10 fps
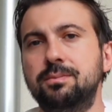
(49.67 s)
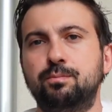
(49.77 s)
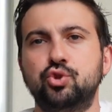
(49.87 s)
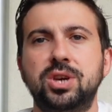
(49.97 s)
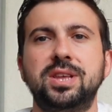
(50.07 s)

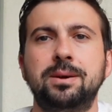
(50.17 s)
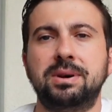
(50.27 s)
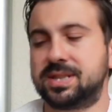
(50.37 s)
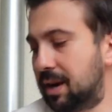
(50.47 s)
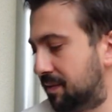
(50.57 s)
I am aware
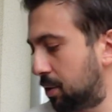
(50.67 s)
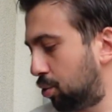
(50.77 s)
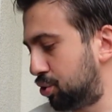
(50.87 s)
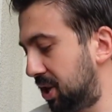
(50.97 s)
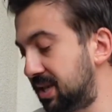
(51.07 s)
that if you have
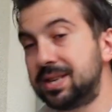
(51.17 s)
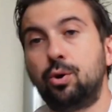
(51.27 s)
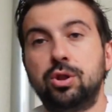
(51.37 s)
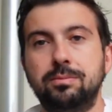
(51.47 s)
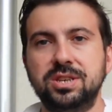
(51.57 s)
expenses
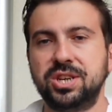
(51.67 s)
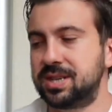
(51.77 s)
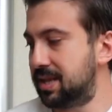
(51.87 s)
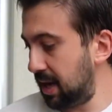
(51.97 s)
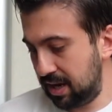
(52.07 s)
like this, it
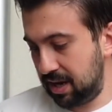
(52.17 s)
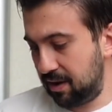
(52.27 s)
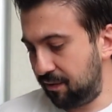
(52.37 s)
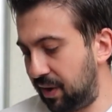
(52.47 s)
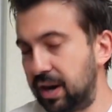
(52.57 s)
might be
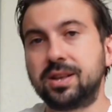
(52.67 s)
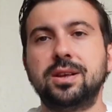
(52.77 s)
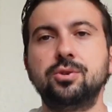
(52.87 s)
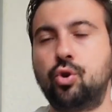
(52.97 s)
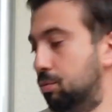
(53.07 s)
possible.
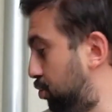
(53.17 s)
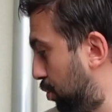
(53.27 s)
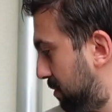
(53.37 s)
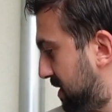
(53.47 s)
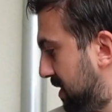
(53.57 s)
I am
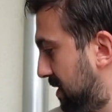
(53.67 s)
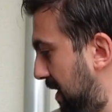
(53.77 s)
moving on to the